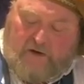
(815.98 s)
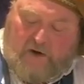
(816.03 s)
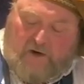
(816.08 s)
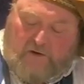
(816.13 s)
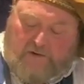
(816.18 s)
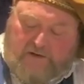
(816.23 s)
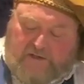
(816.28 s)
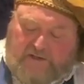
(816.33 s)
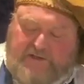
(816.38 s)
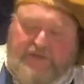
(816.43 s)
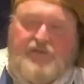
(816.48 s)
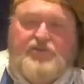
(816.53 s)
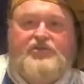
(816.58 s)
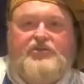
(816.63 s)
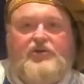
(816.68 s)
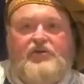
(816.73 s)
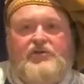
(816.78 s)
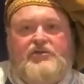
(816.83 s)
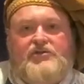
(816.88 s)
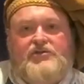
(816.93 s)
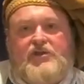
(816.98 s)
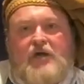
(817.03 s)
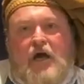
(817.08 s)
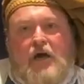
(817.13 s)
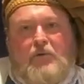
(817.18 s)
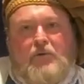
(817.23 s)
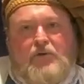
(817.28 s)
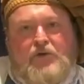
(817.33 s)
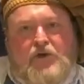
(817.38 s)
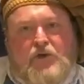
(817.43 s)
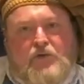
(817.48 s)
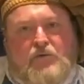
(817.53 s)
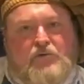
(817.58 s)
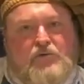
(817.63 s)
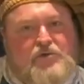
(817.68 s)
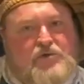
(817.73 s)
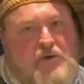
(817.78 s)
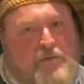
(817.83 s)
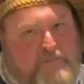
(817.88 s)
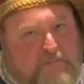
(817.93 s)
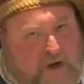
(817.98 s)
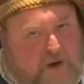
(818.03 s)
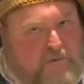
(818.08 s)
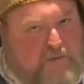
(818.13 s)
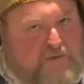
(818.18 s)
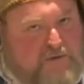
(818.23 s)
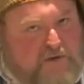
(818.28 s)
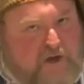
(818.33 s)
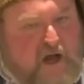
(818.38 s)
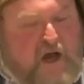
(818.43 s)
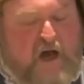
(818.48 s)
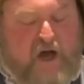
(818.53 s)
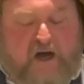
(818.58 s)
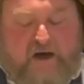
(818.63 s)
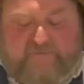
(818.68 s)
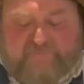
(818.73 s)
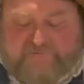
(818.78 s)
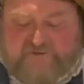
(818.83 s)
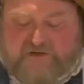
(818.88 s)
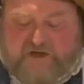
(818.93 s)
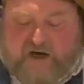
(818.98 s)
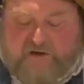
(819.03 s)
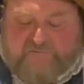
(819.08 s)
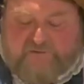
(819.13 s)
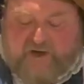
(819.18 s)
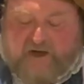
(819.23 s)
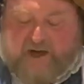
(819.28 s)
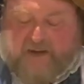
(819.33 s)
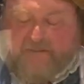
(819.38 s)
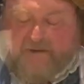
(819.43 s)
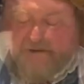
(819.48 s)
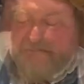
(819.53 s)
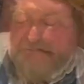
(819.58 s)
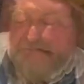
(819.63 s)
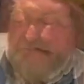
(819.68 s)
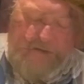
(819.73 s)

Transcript: And in this instance, I will use both halves of the lemon.